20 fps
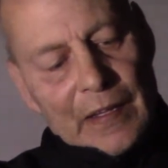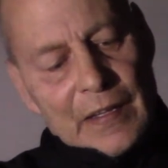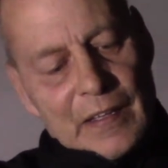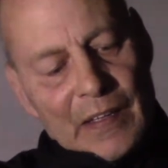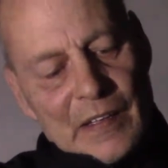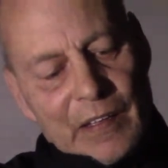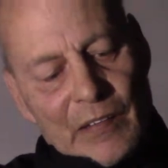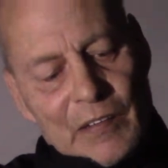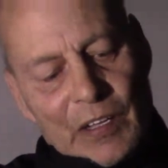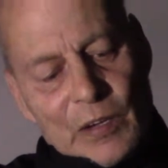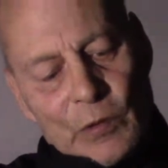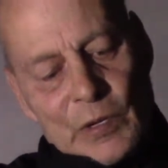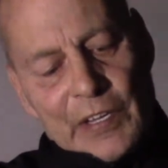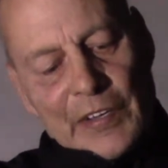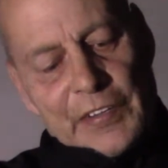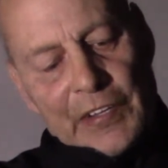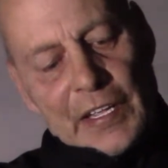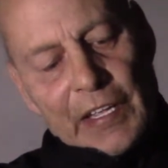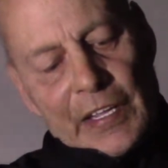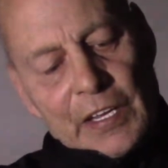I'm not going
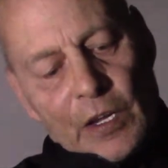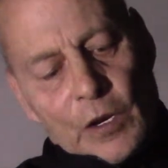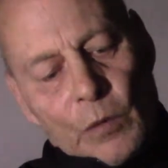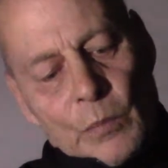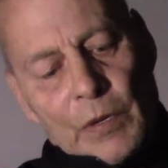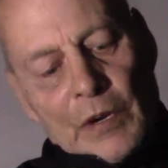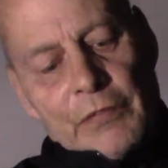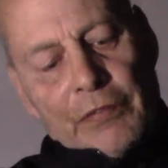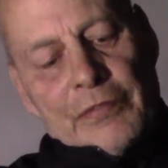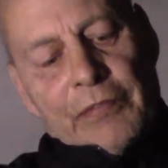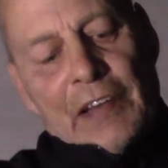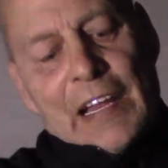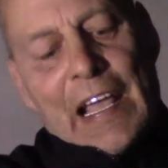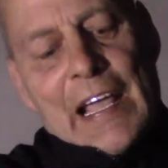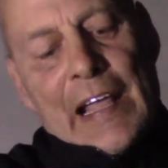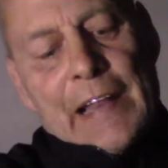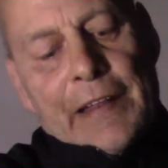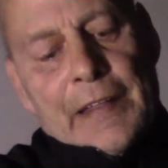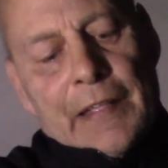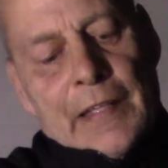to take it out, but
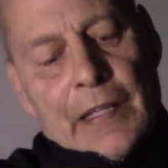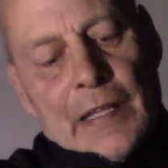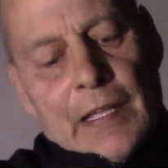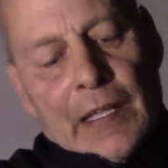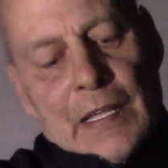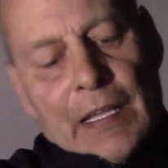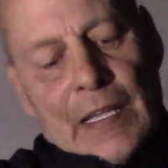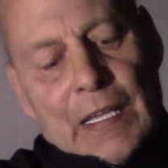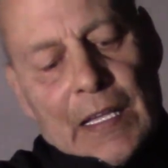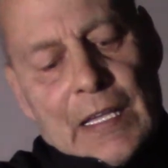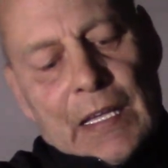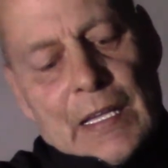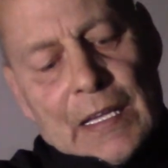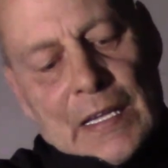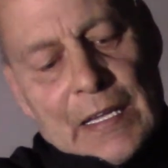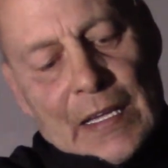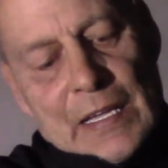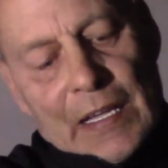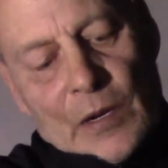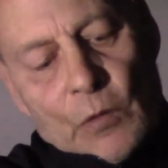flat.
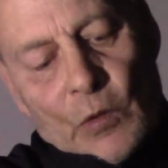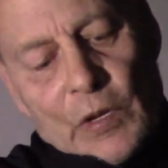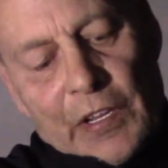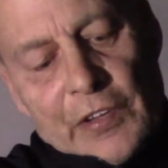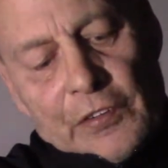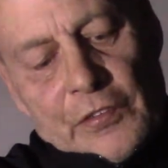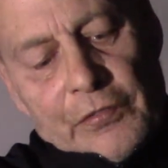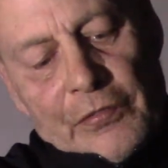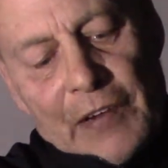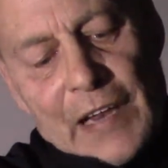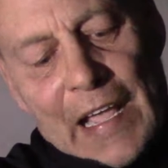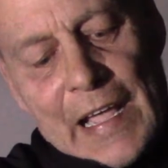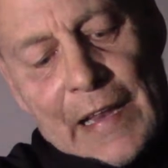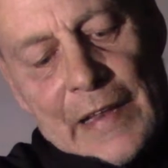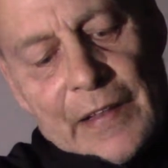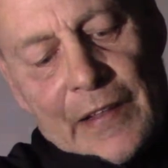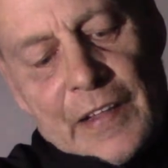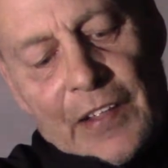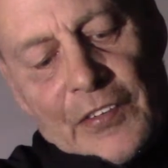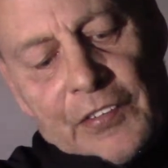And when it's
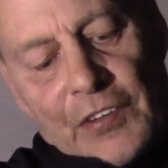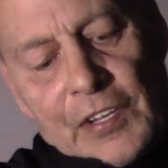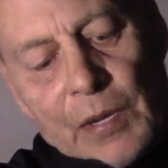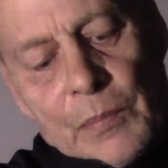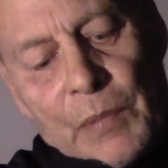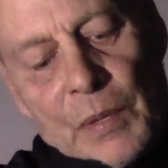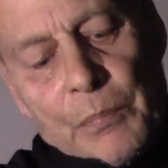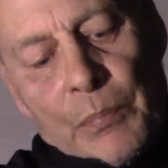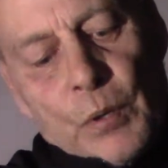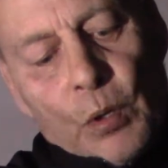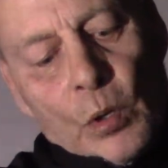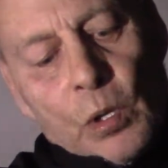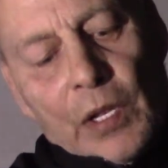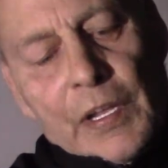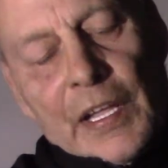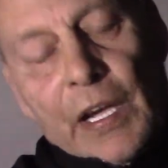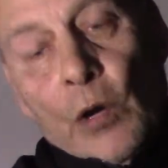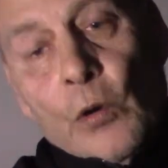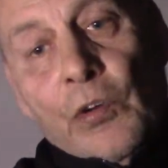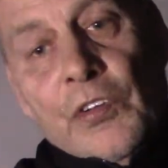flat, this can be pulled
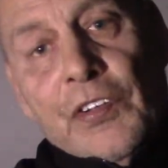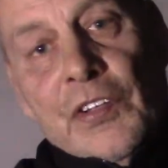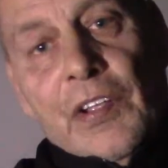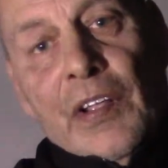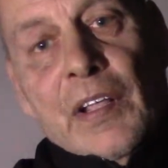out,